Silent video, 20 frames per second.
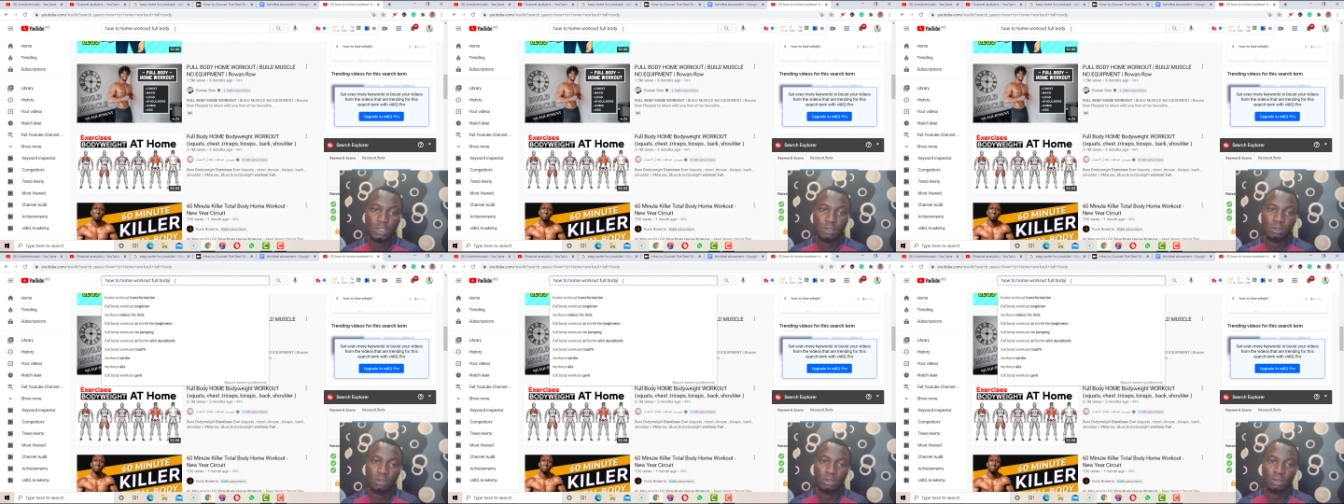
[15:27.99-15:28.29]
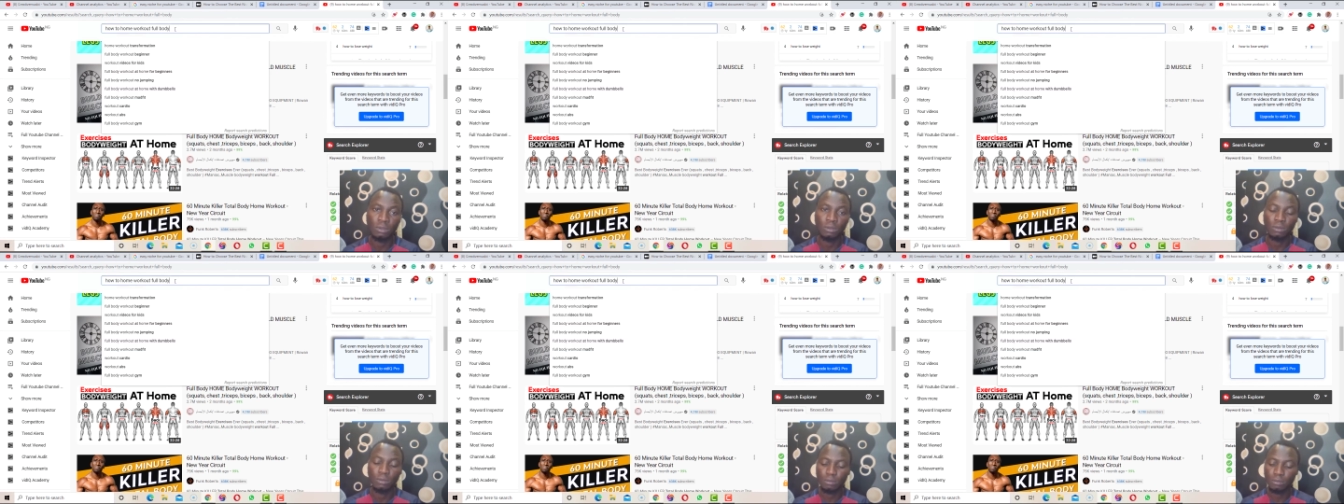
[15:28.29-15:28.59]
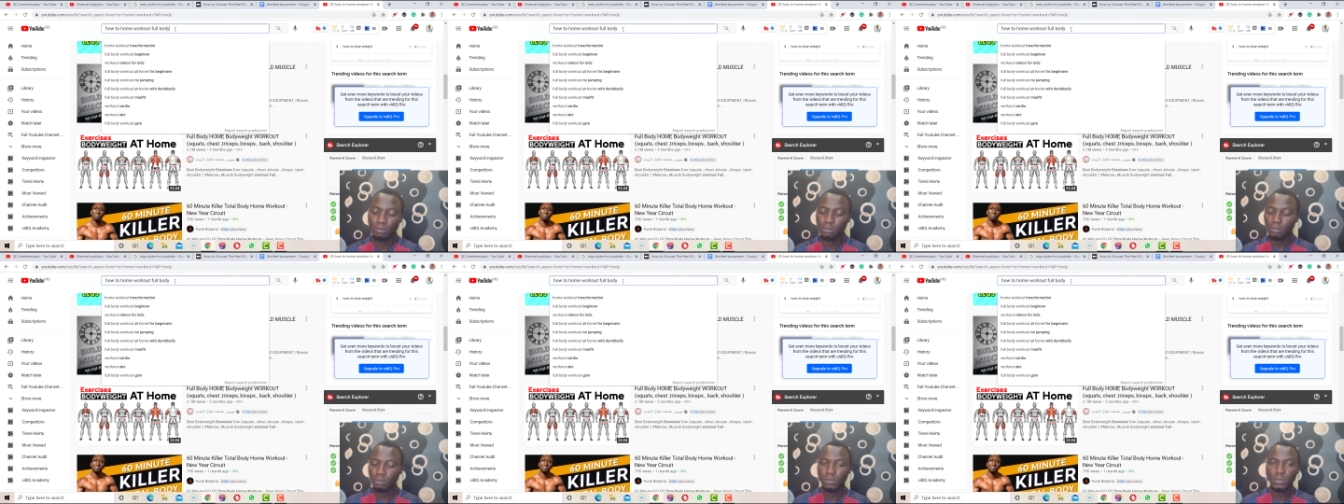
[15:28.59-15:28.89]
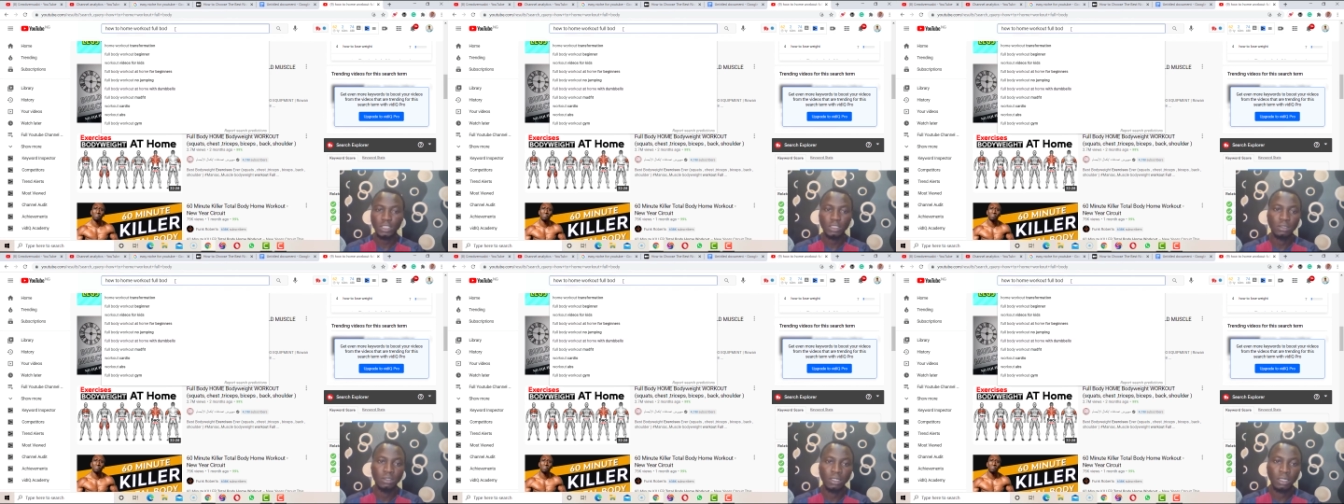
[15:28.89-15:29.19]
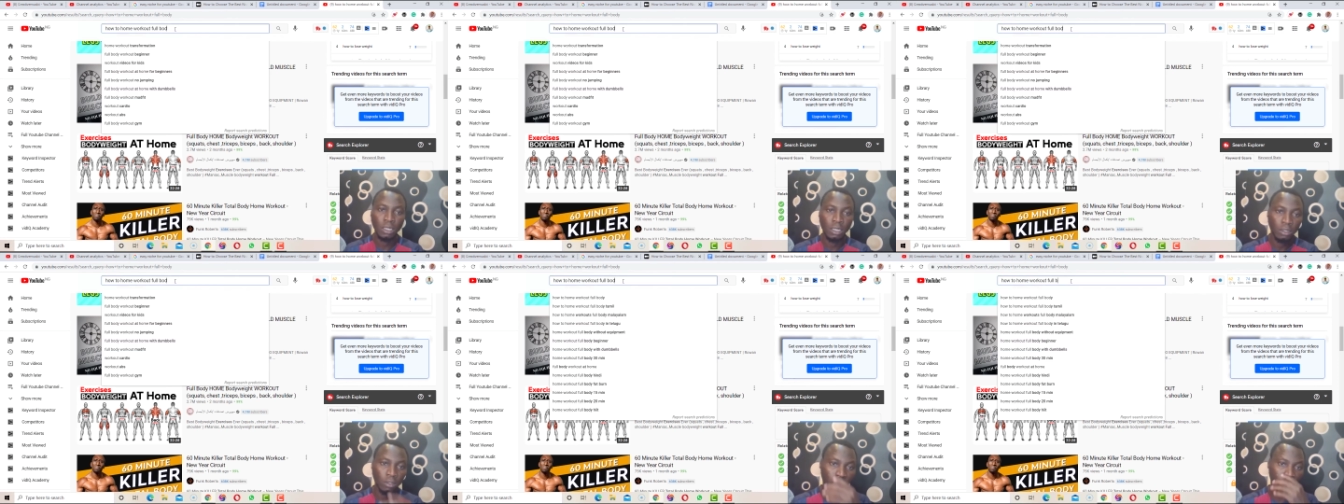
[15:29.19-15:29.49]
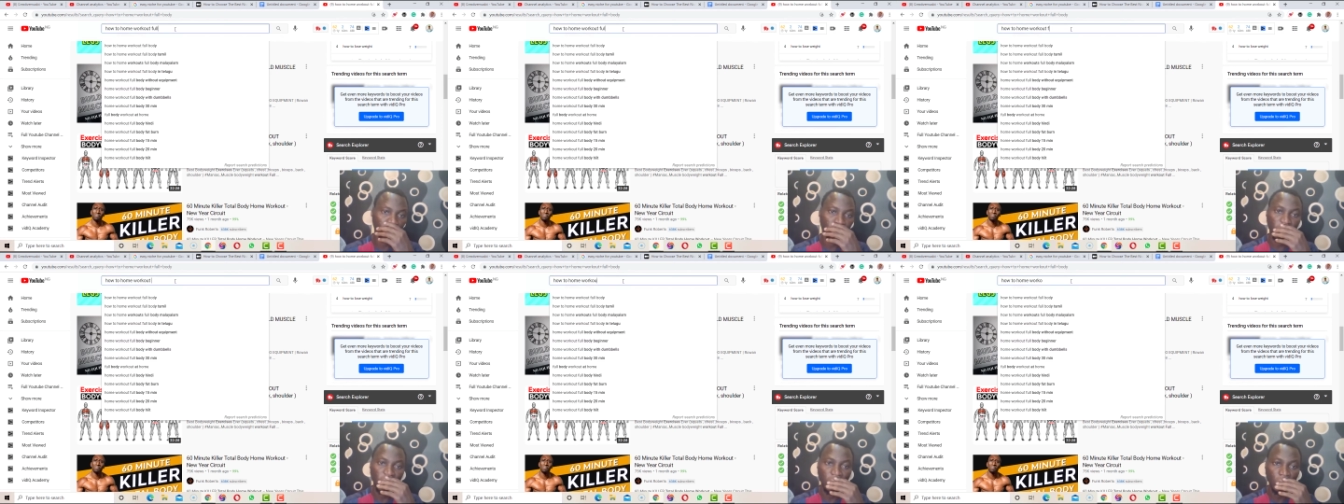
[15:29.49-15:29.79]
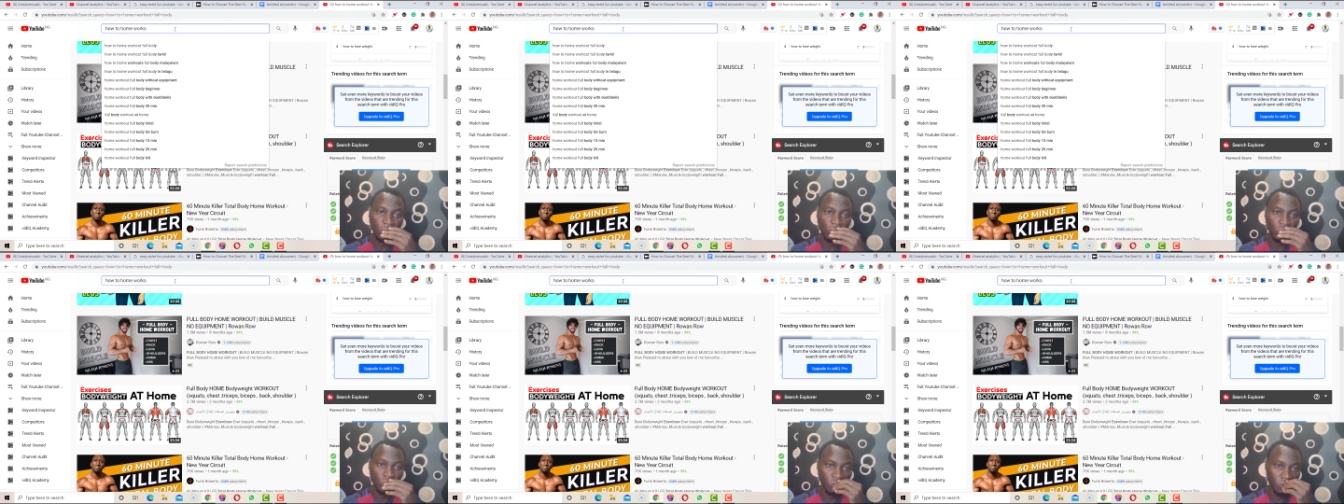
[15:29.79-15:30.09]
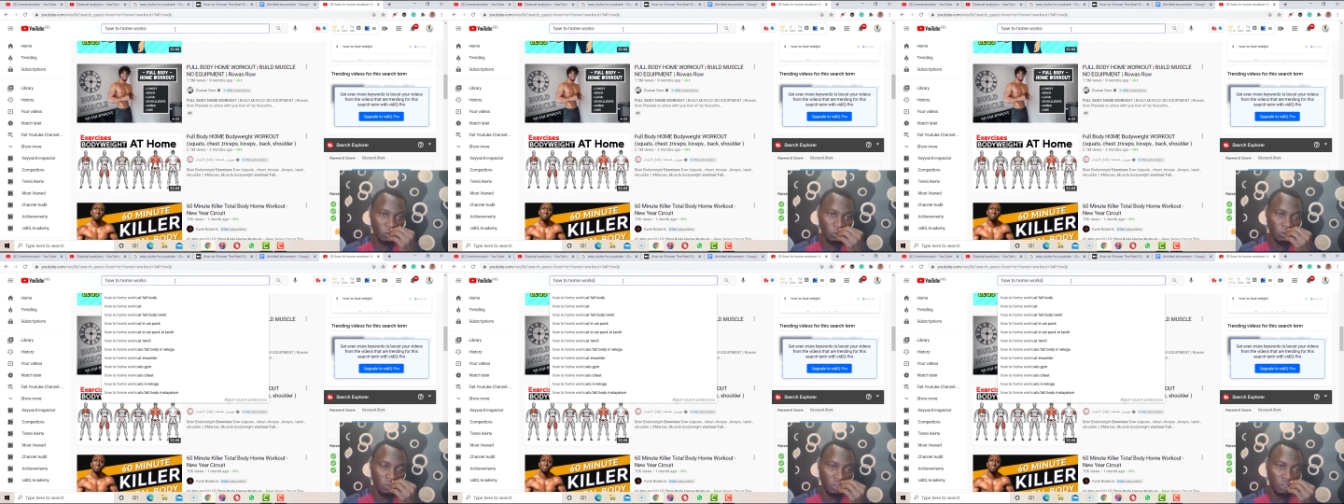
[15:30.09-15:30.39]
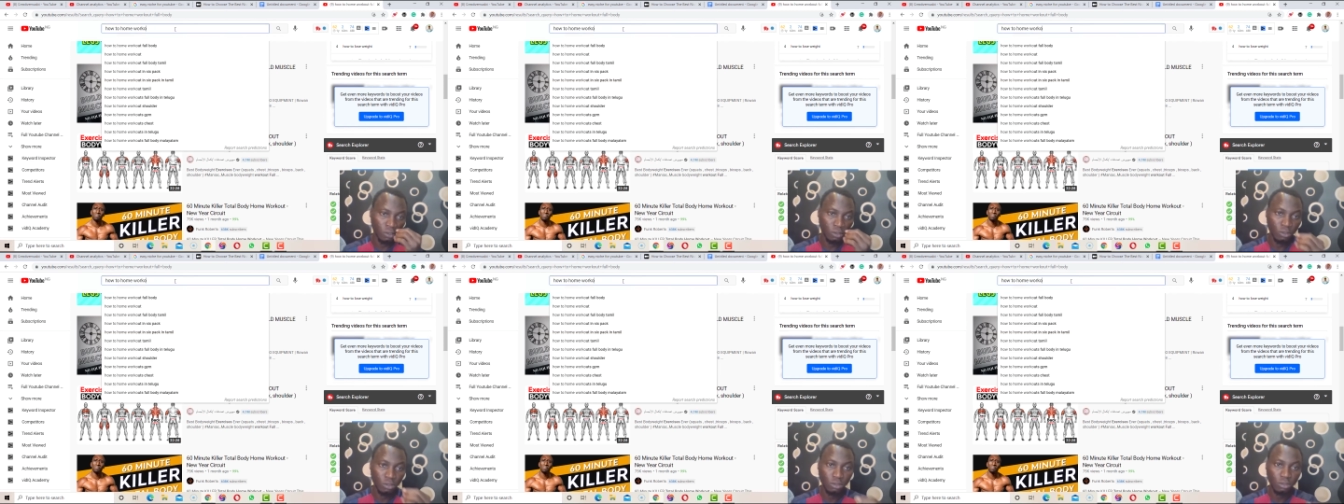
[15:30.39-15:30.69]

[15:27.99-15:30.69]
So there are a lot of how to videos.